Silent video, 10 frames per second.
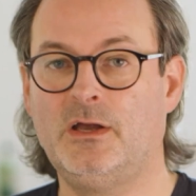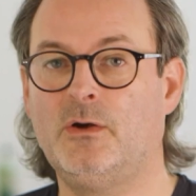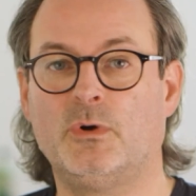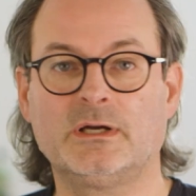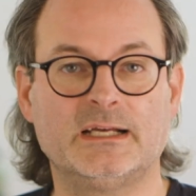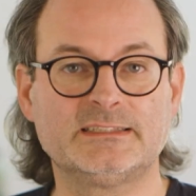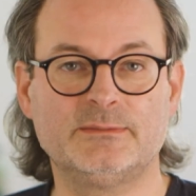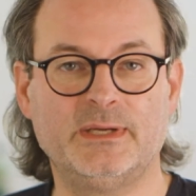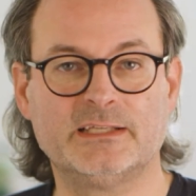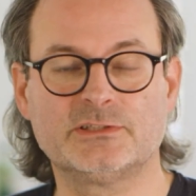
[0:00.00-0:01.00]
One
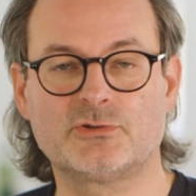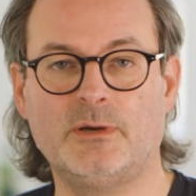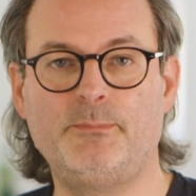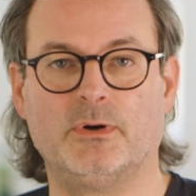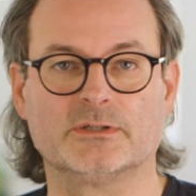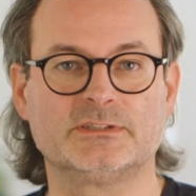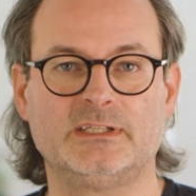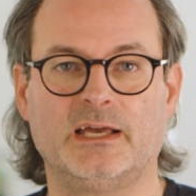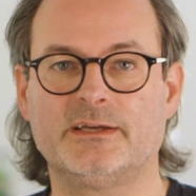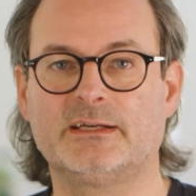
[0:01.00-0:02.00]
customer has a Dropbox,
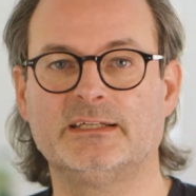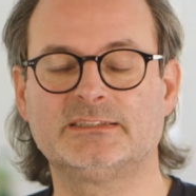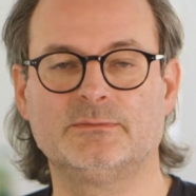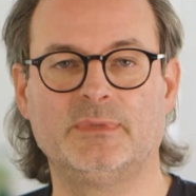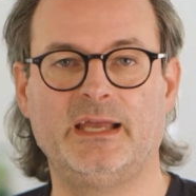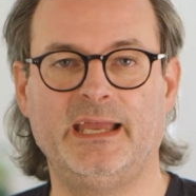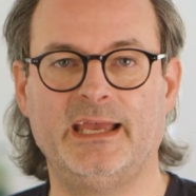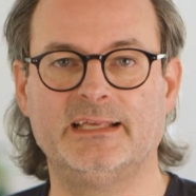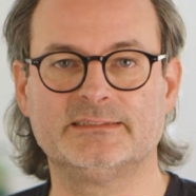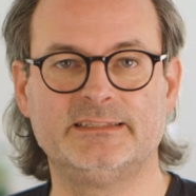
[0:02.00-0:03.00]
the other customer
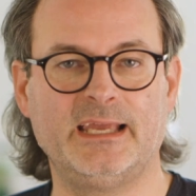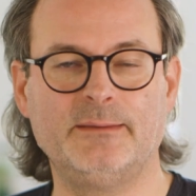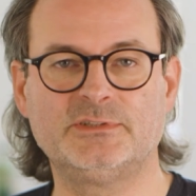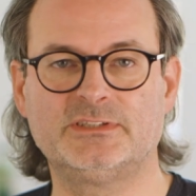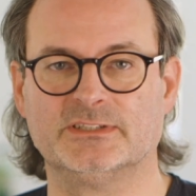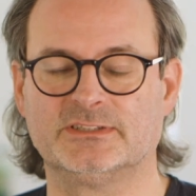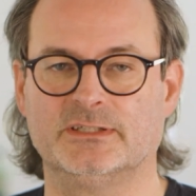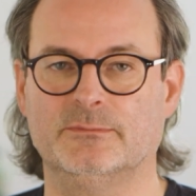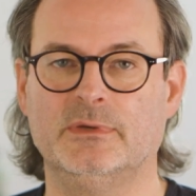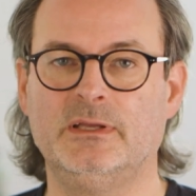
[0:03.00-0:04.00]
has a DAM
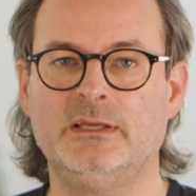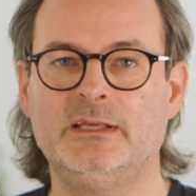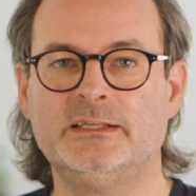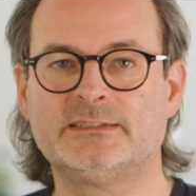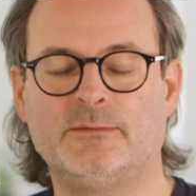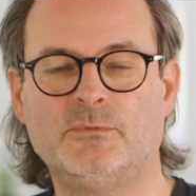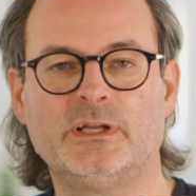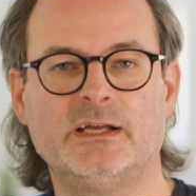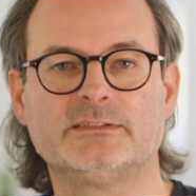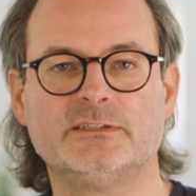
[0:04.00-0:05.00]
system, someone
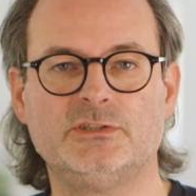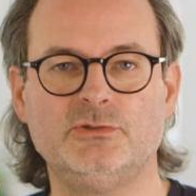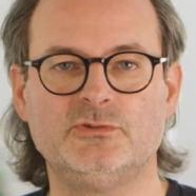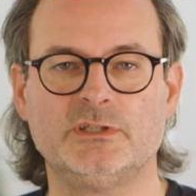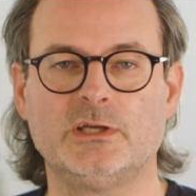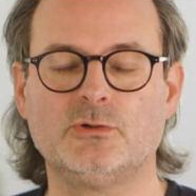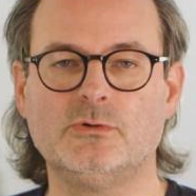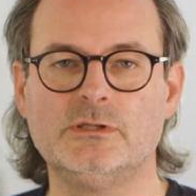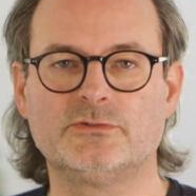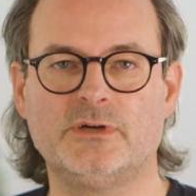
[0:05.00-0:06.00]
else is using a
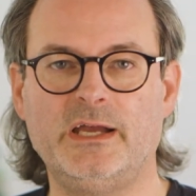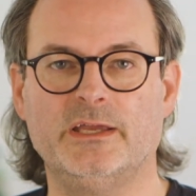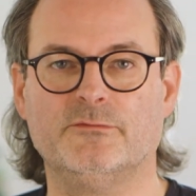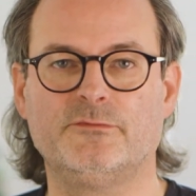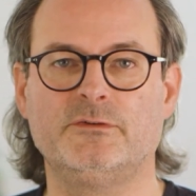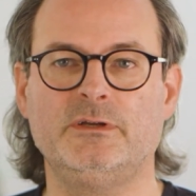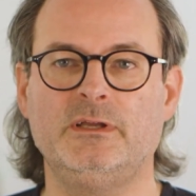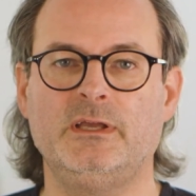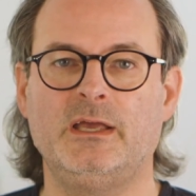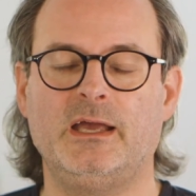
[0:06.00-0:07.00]
Google Drive.
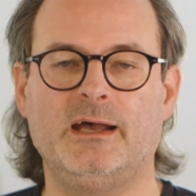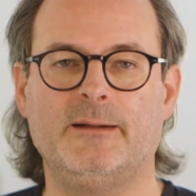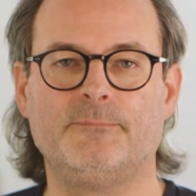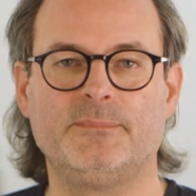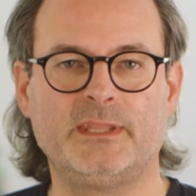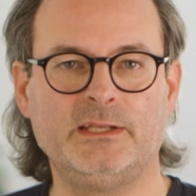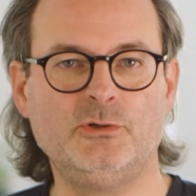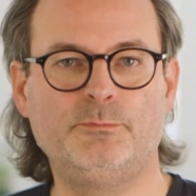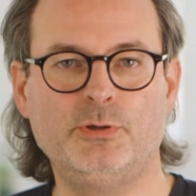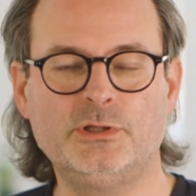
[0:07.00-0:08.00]
Then
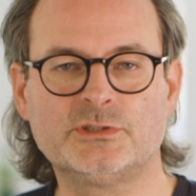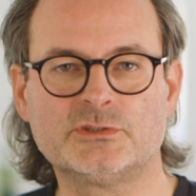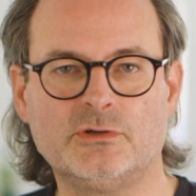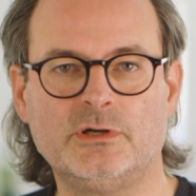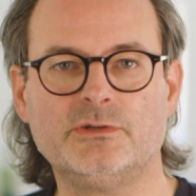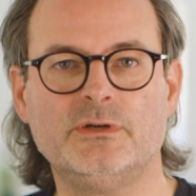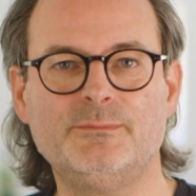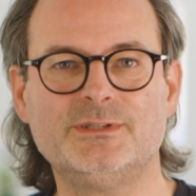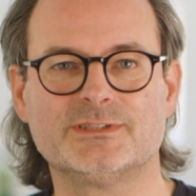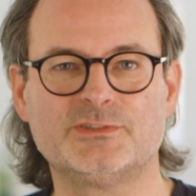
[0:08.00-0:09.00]
you purchase all your
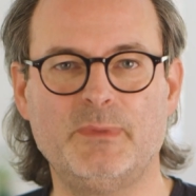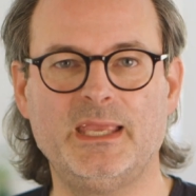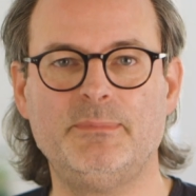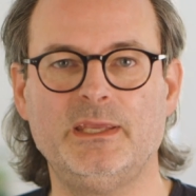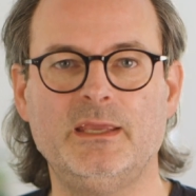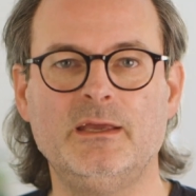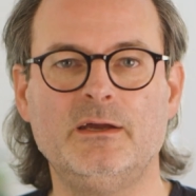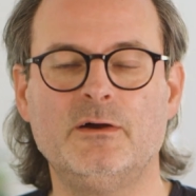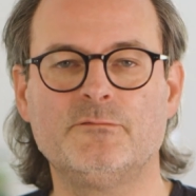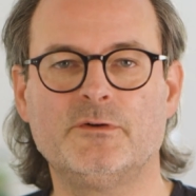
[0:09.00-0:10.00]
images maybe
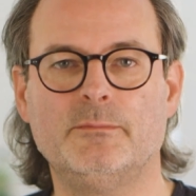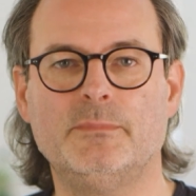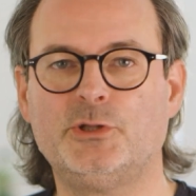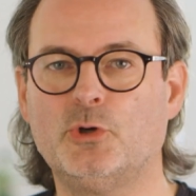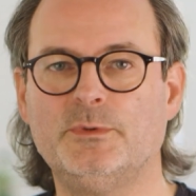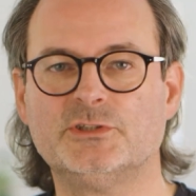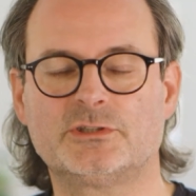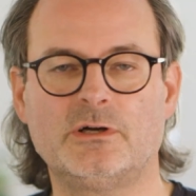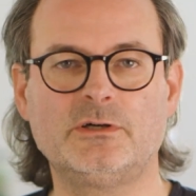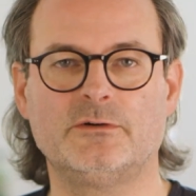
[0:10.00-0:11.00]
from Adobe
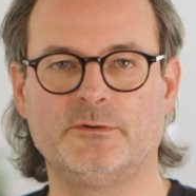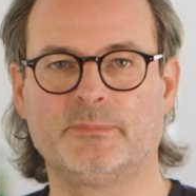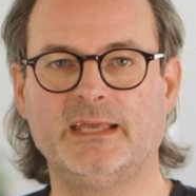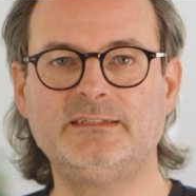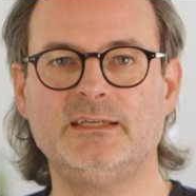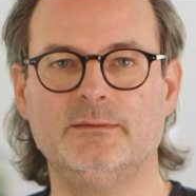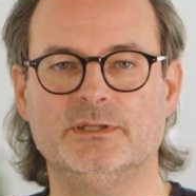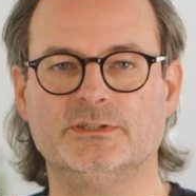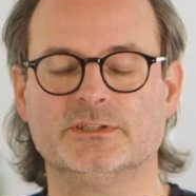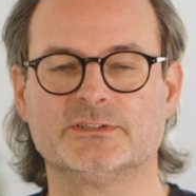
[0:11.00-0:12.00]
Stock or from Getty
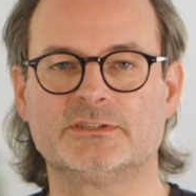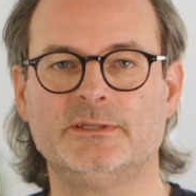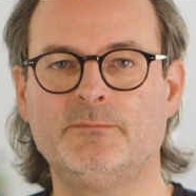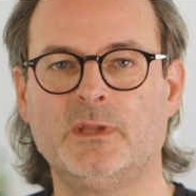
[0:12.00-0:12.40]
Images.